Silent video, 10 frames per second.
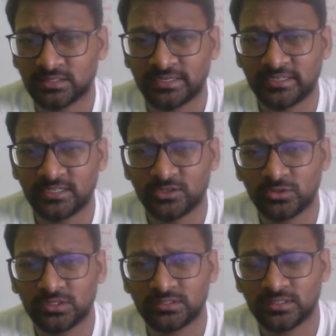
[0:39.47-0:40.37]
content
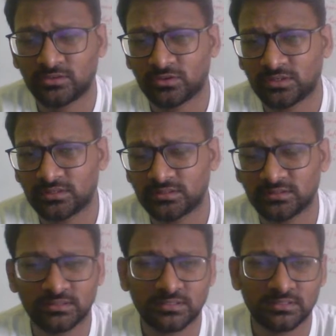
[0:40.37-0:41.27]
only. There were
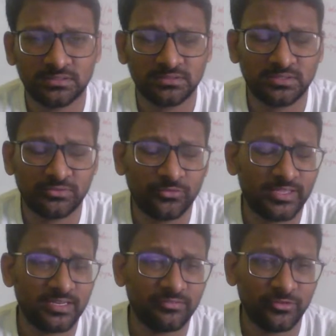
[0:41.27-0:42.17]

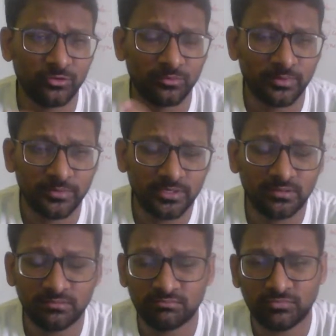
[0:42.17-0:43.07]
very few,
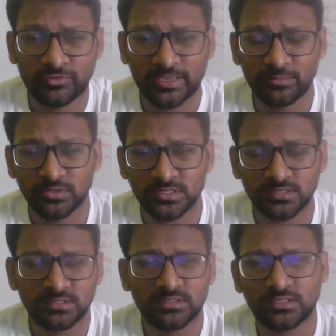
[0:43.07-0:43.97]
maybe
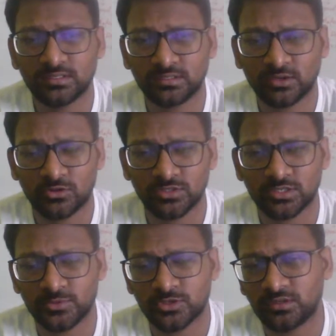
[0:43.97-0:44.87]
5%
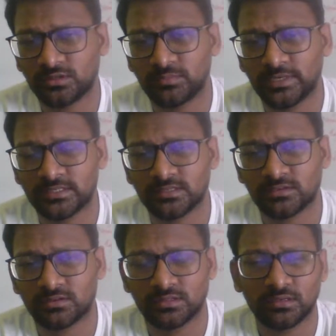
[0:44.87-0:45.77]
conceptual
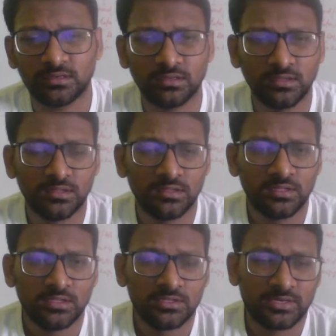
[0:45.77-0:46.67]
basis are there.
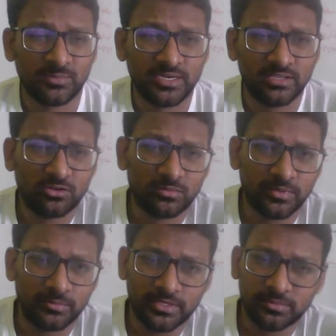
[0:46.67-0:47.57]
Remaining or
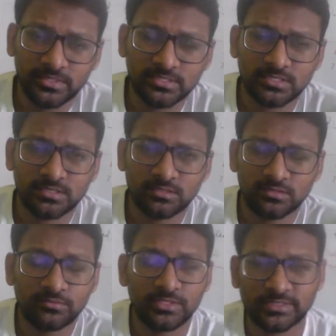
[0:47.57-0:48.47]
memory based.
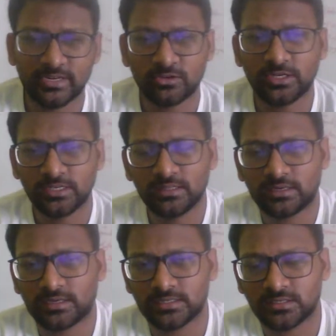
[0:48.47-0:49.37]
We'll try to deal
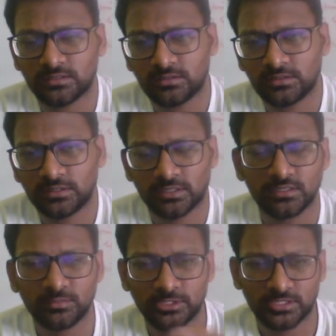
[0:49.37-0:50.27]
that lesson
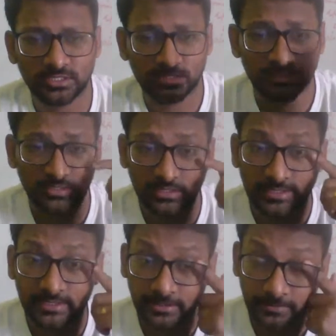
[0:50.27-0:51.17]
little bit
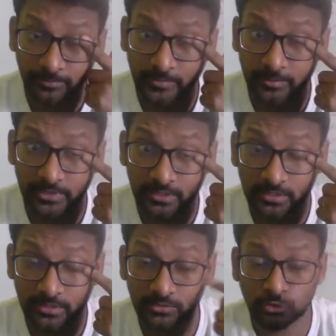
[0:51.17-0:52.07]
later,
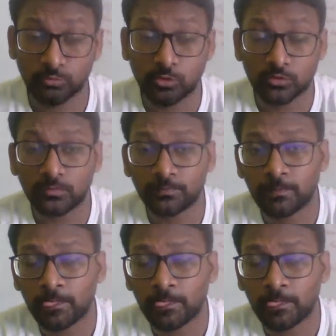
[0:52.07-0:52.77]
maybe tomorrow.